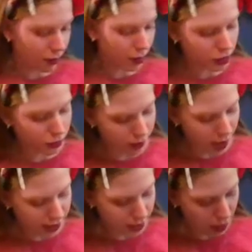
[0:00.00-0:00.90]
bunch of
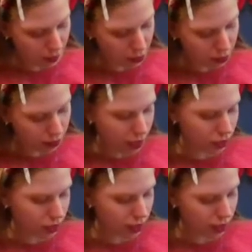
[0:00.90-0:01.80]
facts about blue-green
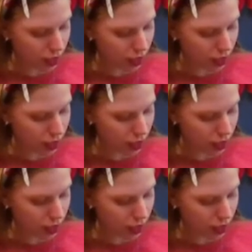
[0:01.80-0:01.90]
algae,